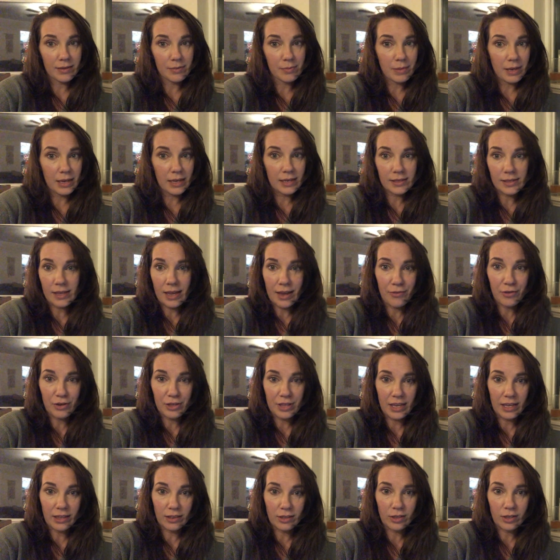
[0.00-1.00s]
makes
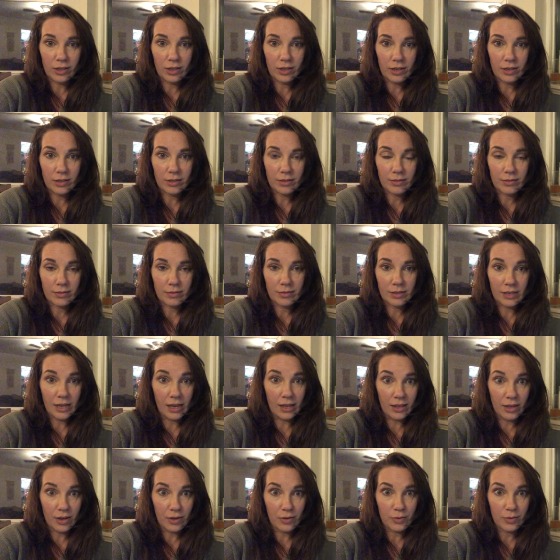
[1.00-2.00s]
everything look
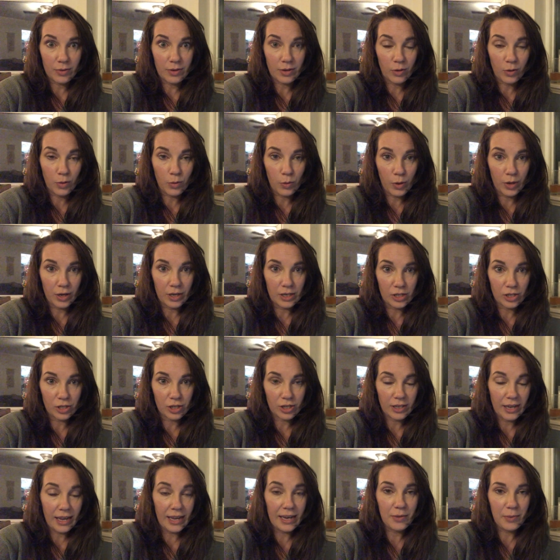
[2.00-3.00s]
yellow or orange.
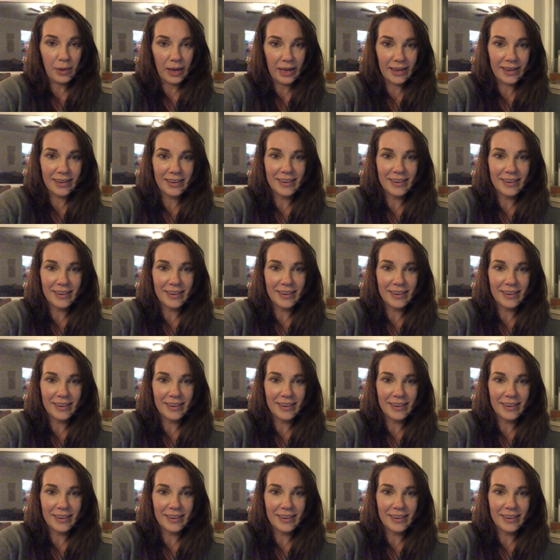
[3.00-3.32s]
Anyway,